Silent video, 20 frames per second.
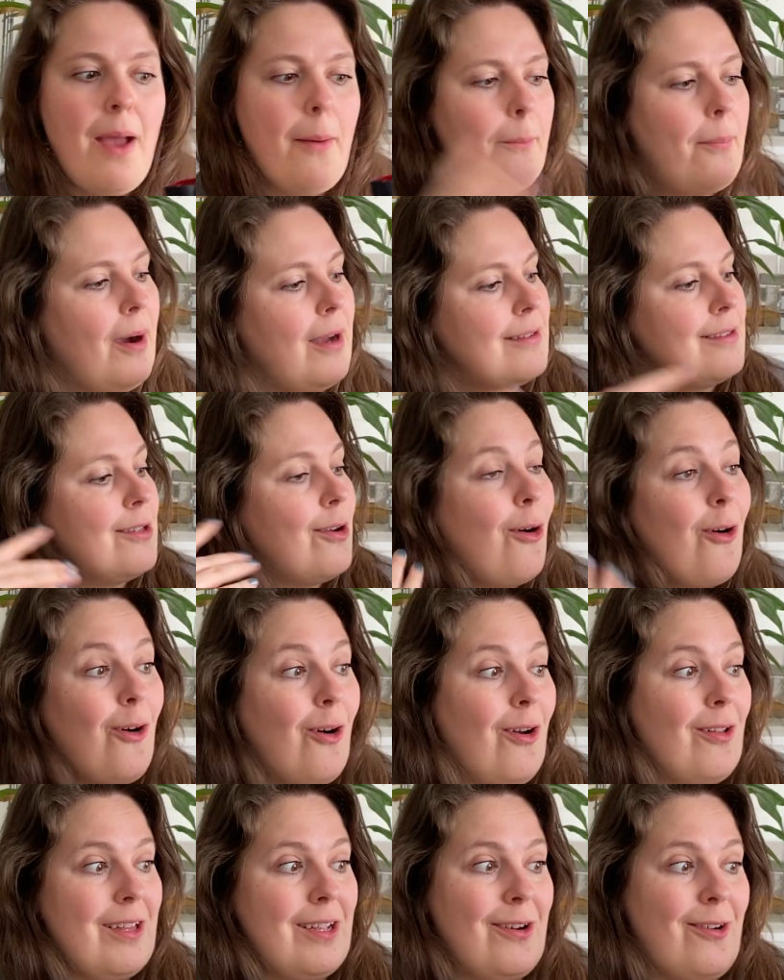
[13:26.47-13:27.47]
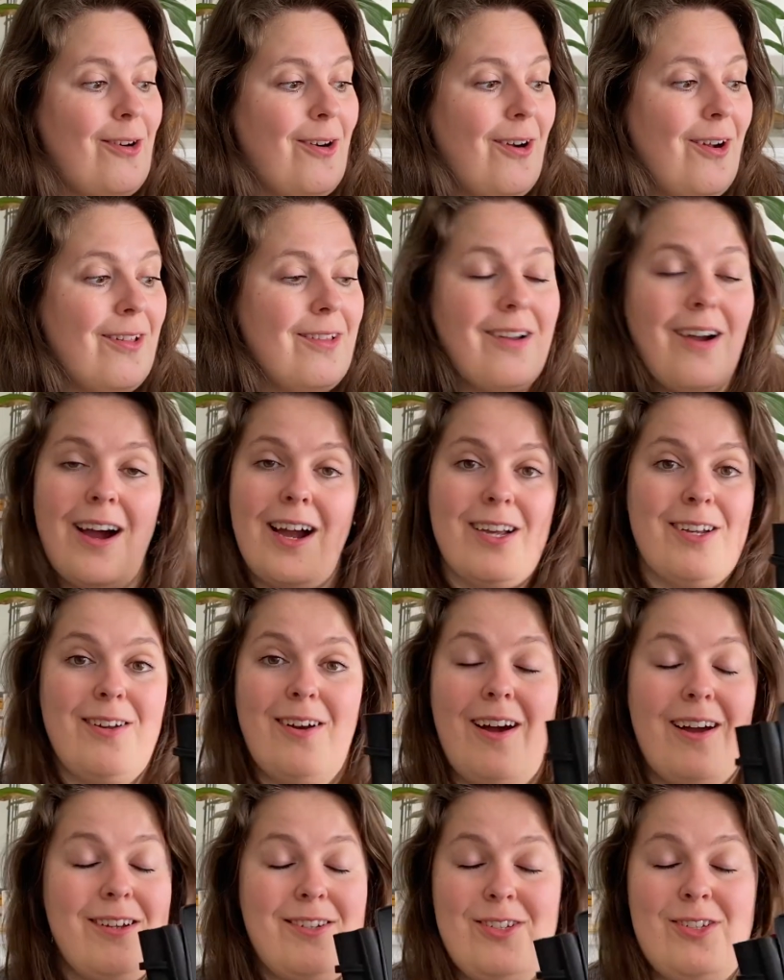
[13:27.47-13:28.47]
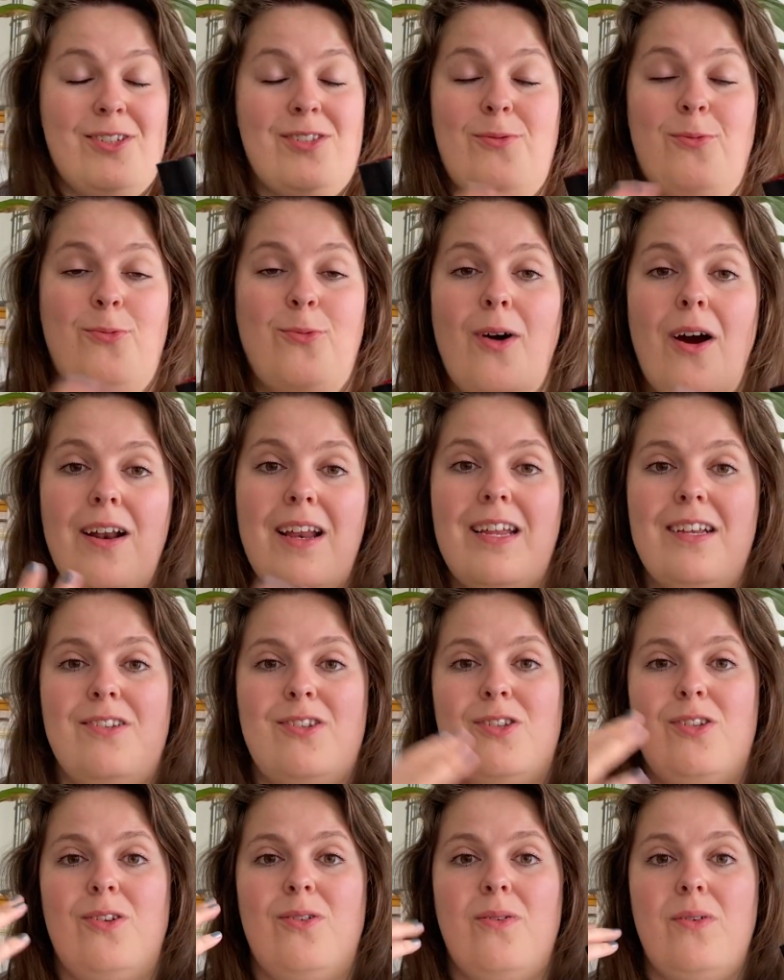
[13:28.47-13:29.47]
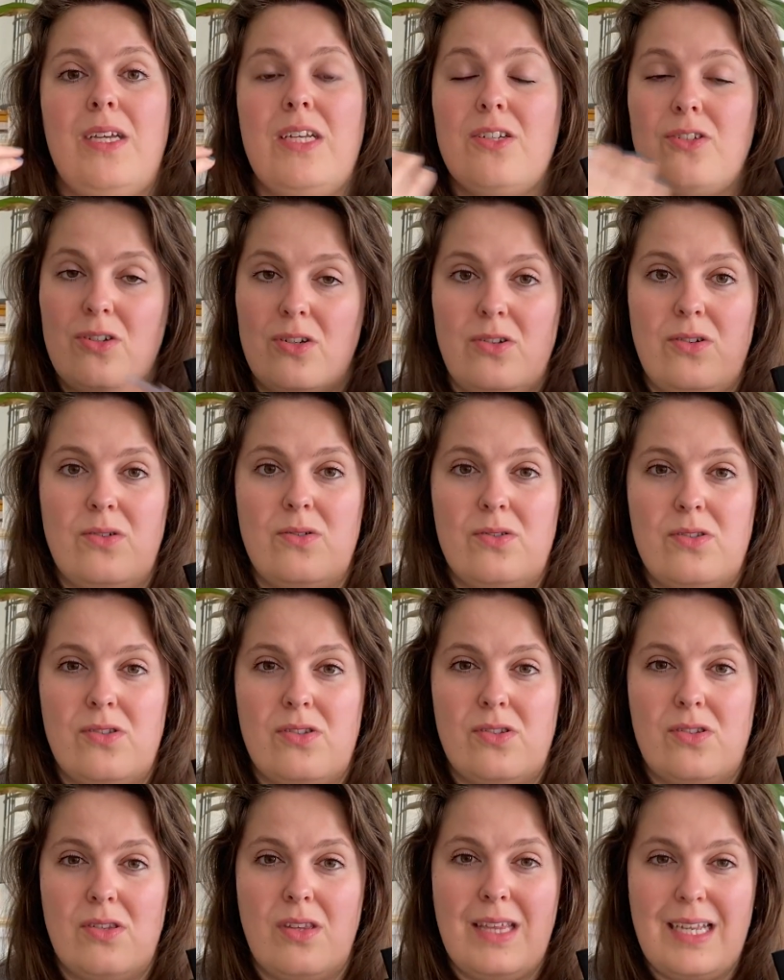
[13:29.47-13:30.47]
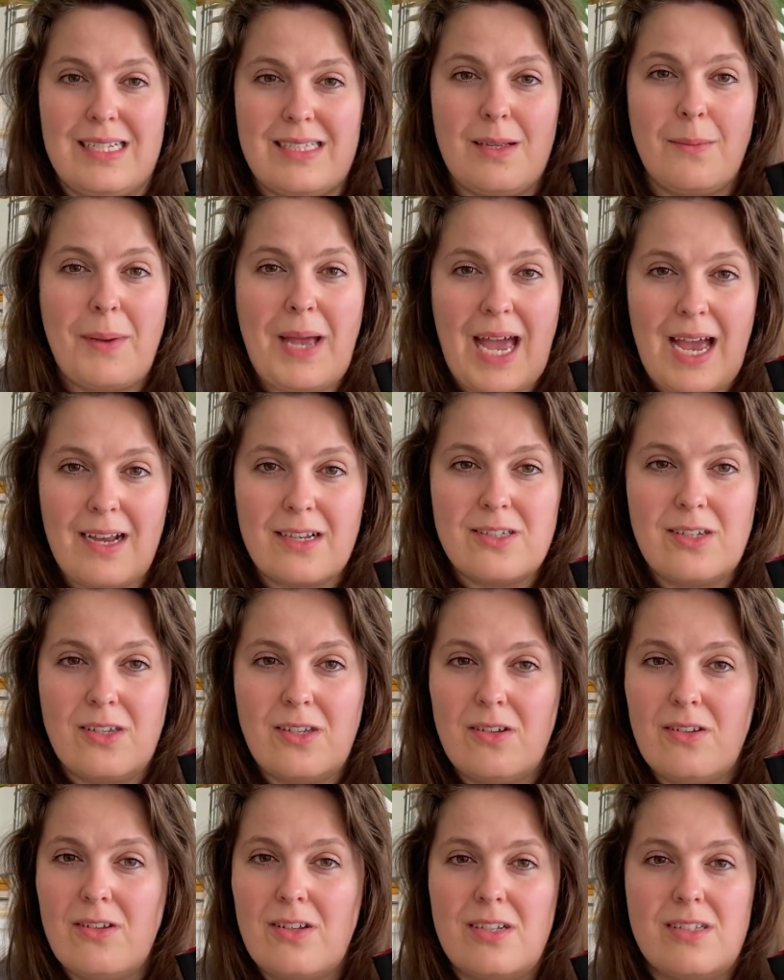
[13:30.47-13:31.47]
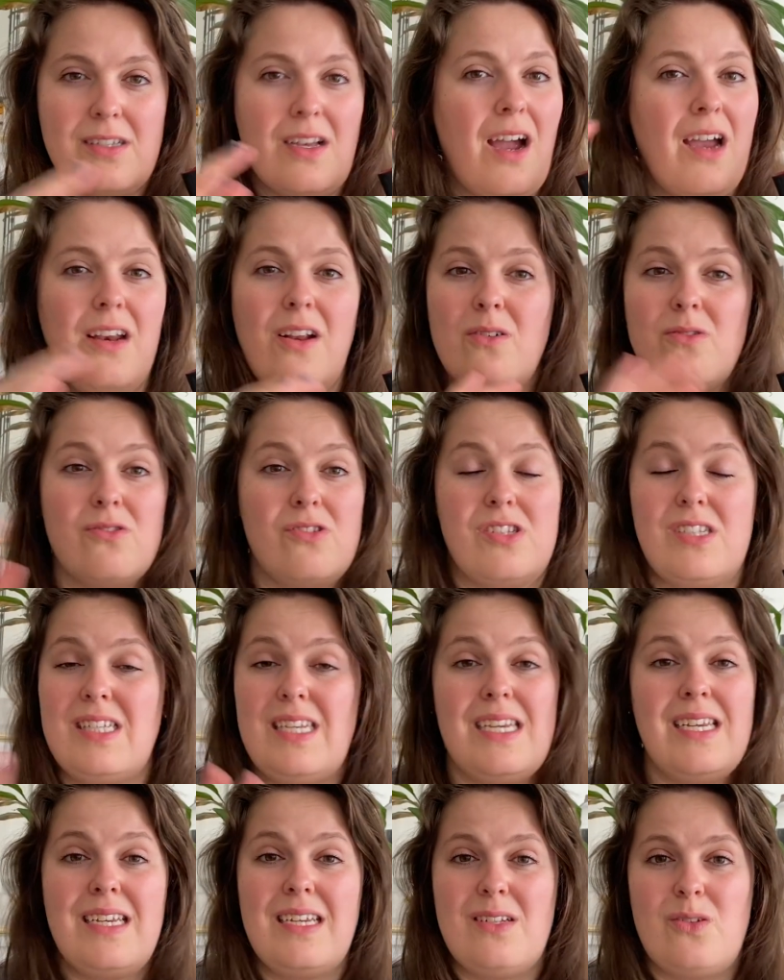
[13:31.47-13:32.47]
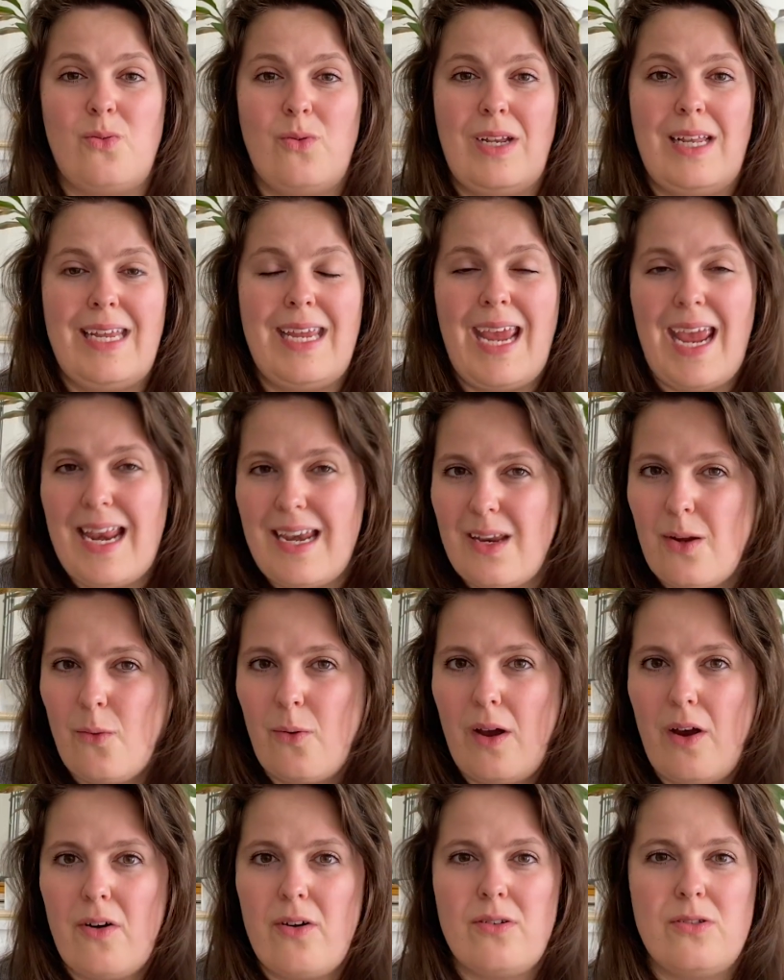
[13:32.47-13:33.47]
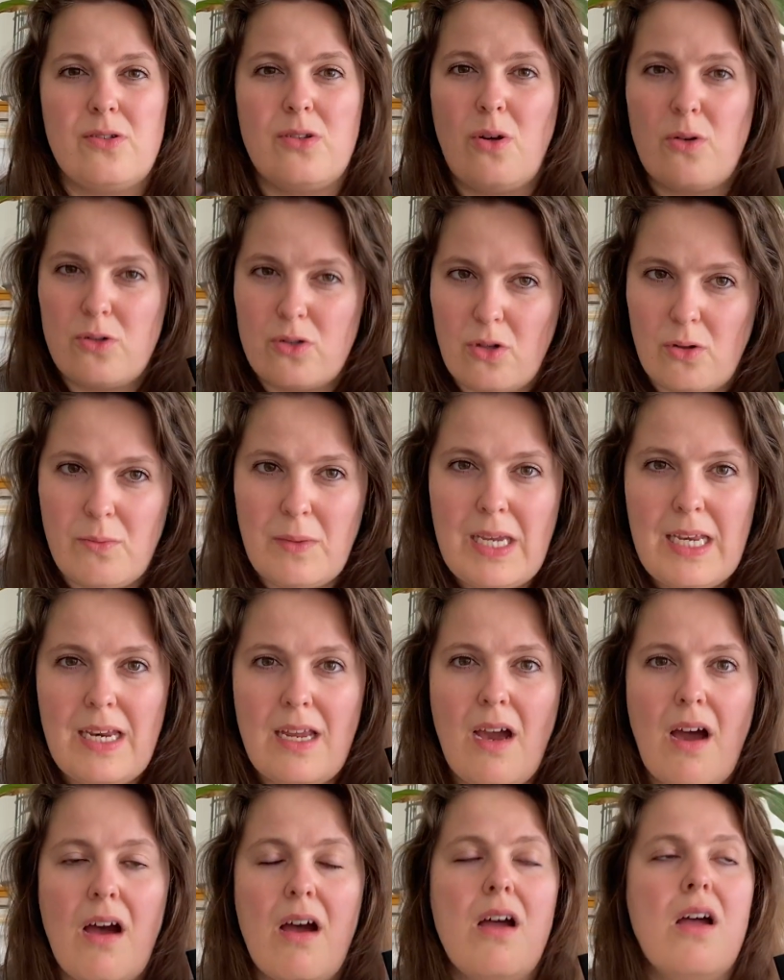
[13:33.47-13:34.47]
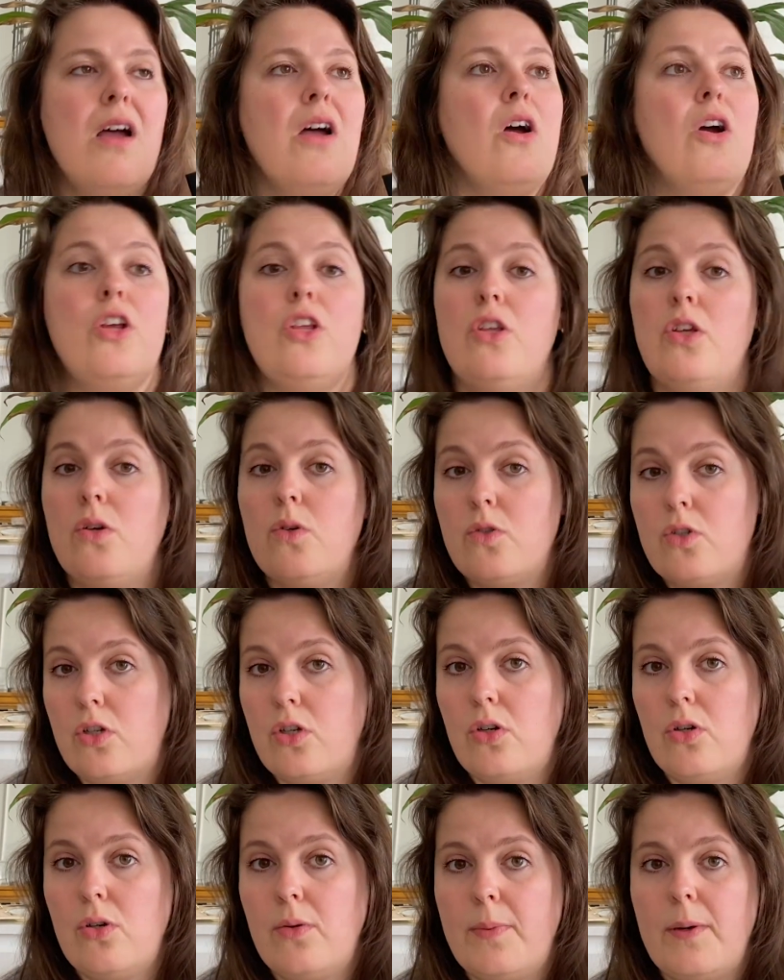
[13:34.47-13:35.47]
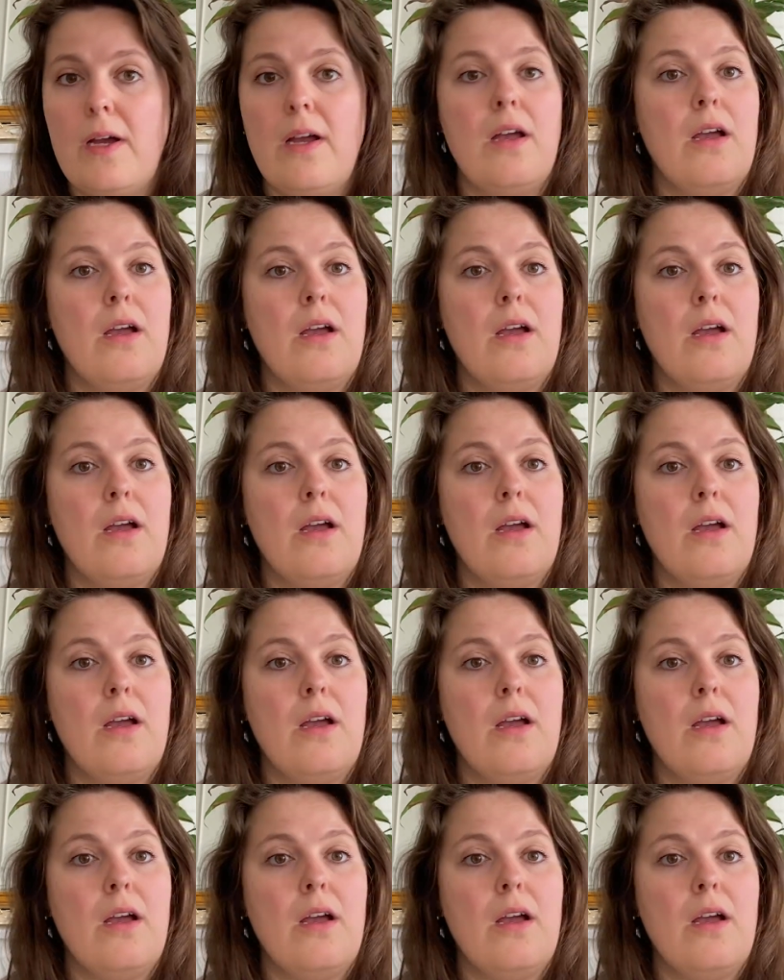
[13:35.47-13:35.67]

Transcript: But all in all, I just wanted to introduce this bag to you, because I don't see it really anywhere on social media, YouTube,